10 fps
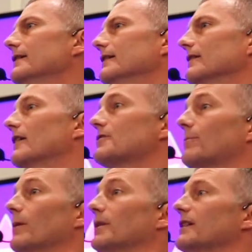in
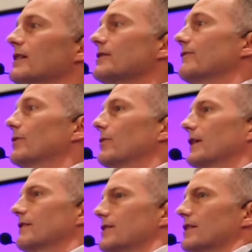large part because of their
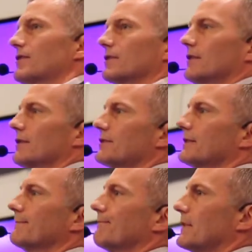organizational culture.